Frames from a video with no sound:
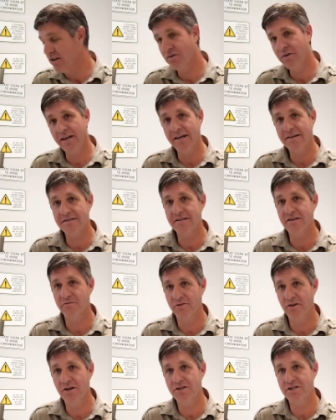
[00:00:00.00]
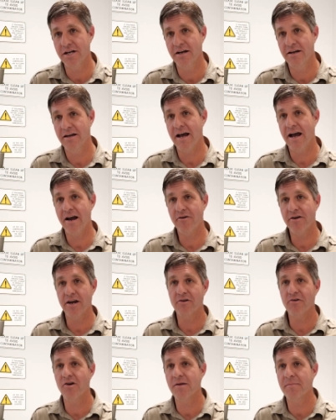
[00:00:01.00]
and looking into the future,
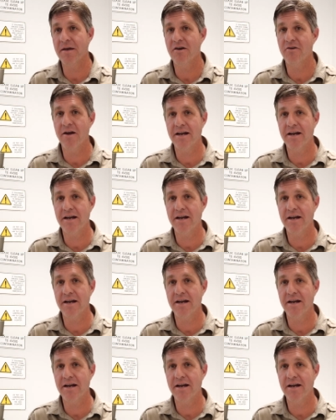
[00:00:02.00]
AHRI Agronomy